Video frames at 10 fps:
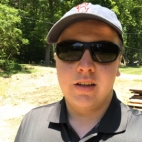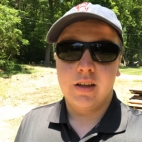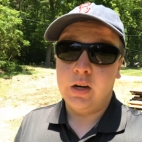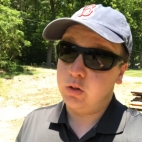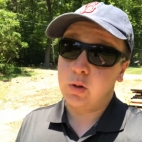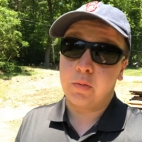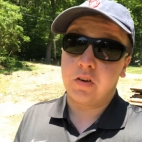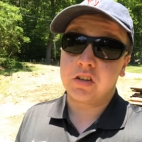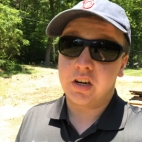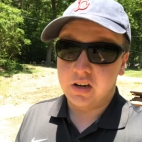And it was super
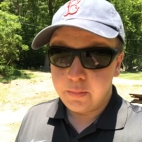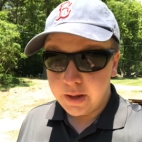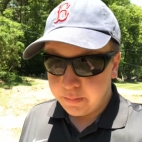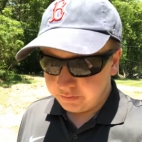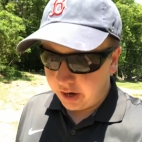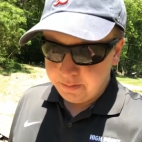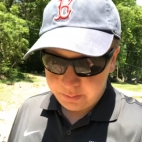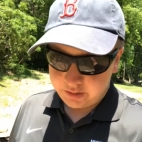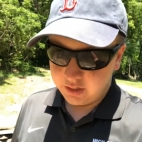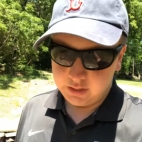frustrating to me, right?
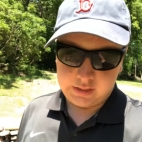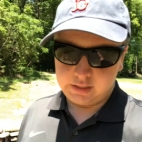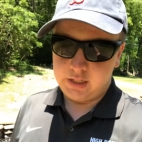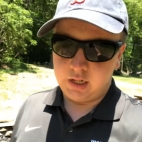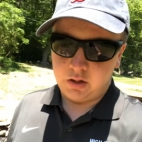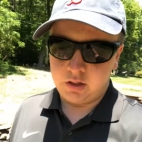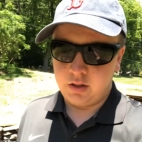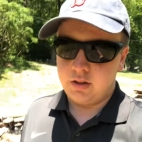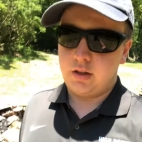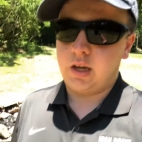Because, you know,
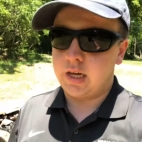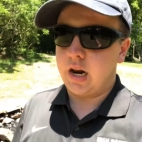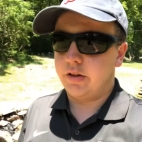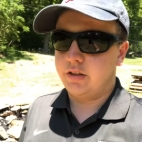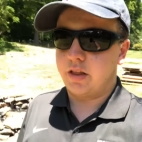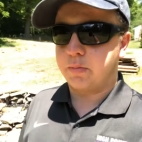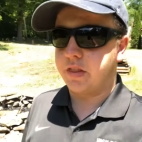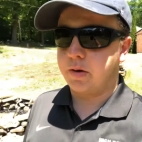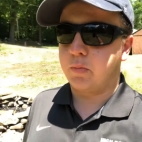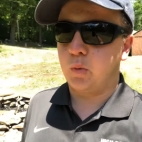I kind of looked at them,
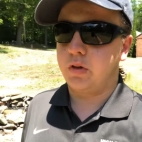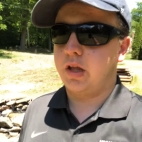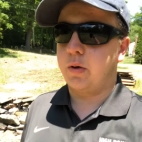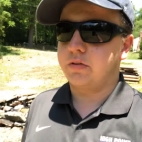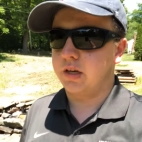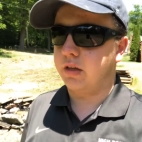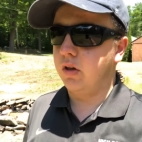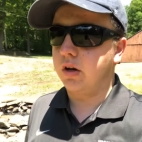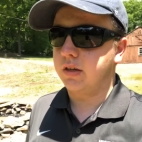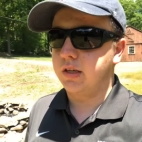them, I was like,
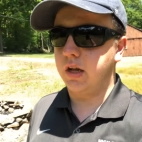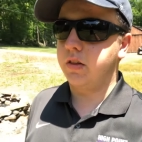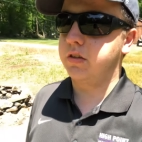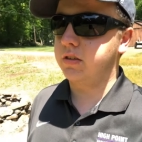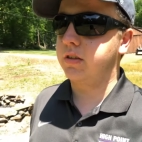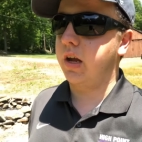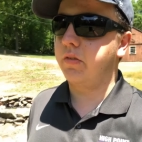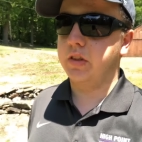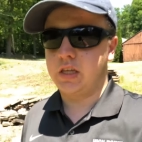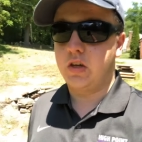look, you know, this is
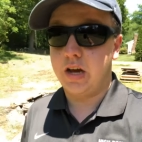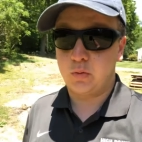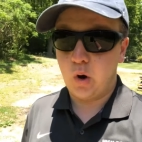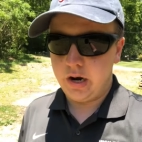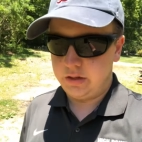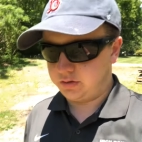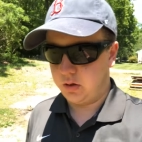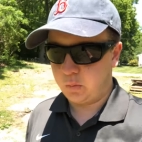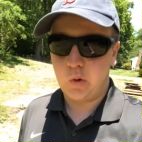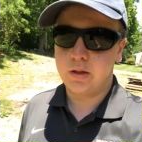everything you guys wanted.
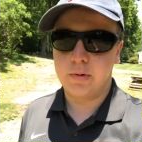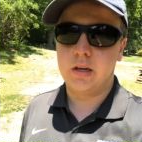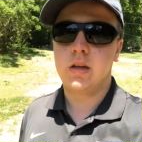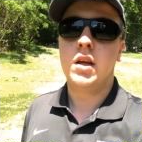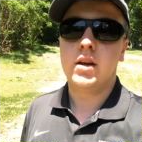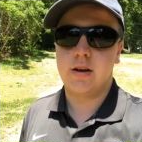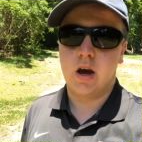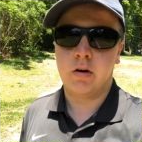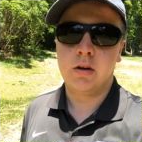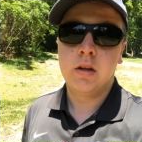So what do you mean
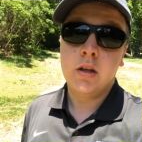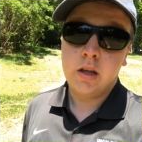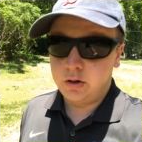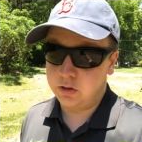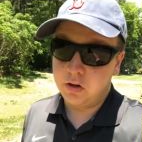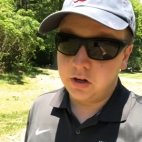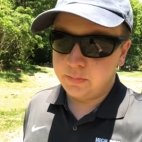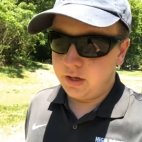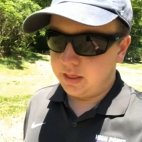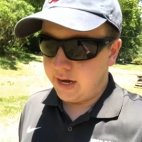no? And it was clear to
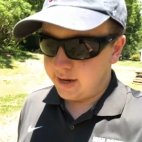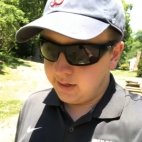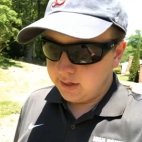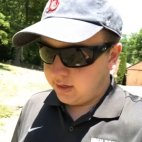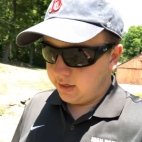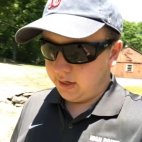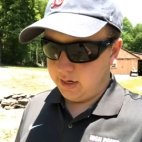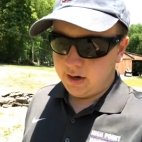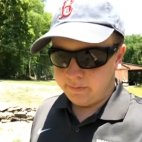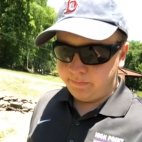me that, you
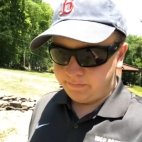know,